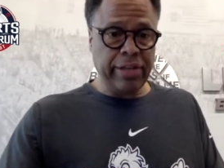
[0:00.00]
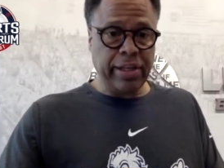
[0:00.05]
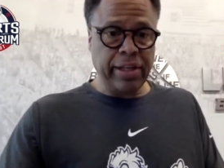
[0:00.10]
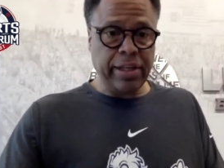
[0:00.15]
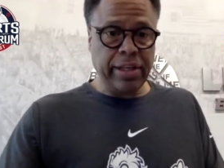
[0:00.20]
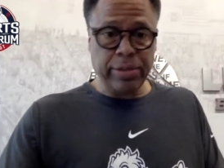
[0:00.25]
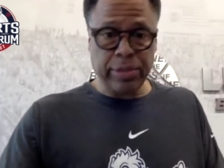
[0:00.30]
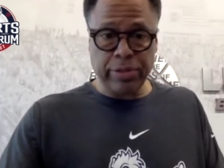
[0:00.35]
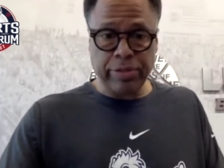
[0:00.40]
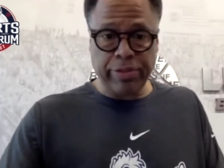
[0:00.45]
He
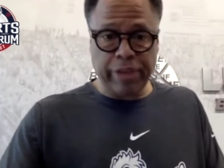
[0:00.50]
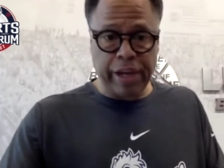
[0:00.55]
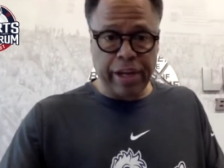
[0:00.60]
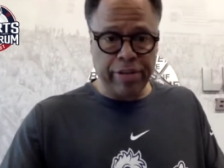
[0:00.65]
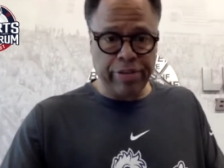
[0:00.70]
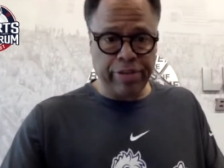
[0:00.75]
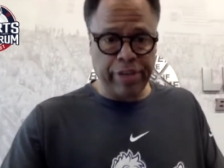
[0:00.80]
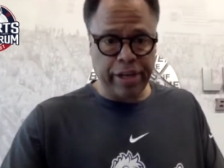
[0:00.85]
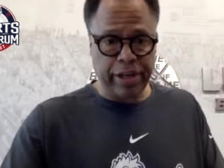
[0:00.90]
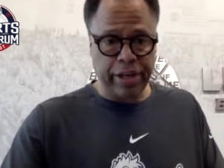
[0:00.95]
was a
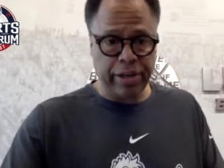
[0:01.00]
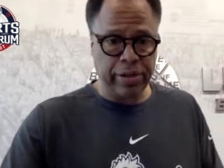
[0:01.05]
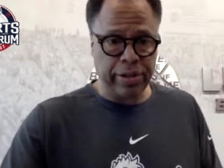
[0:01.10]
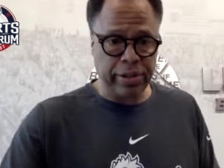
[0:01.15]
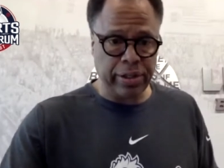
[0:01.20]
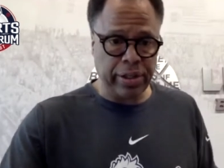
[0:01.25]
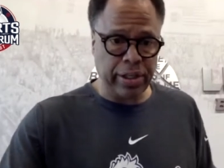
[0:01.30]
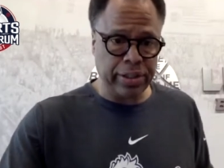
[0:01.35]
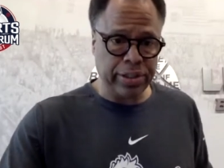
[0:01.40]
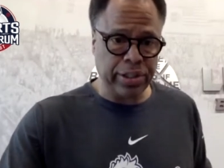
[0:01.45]
firefighter in
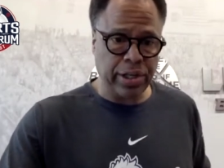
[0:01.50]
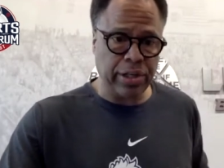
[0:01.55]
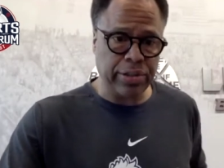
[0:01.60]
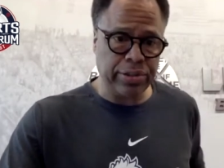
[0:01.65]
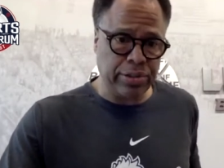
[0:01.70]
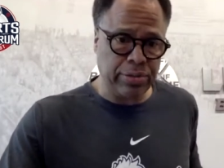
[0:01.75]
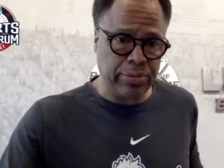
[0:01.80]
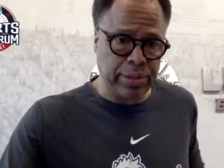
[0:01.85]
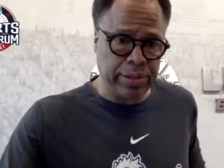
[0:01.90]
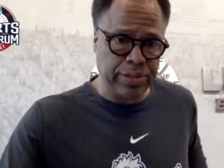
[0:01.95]

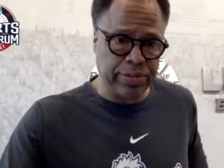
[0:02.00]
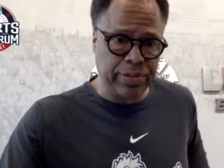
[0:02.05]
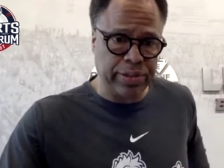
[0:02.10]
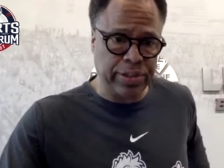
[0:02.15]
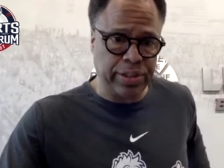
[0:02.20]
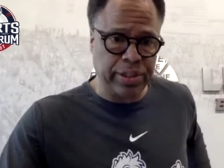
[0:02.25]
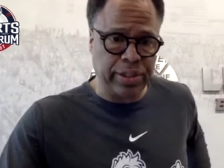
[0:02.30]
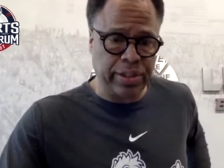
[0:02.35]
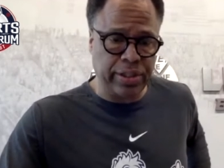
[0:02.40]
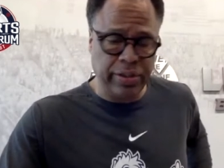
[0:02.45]
Charleston, West
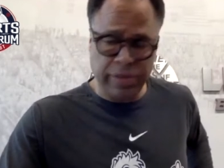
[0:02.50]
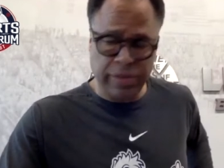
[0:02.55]
Virginia,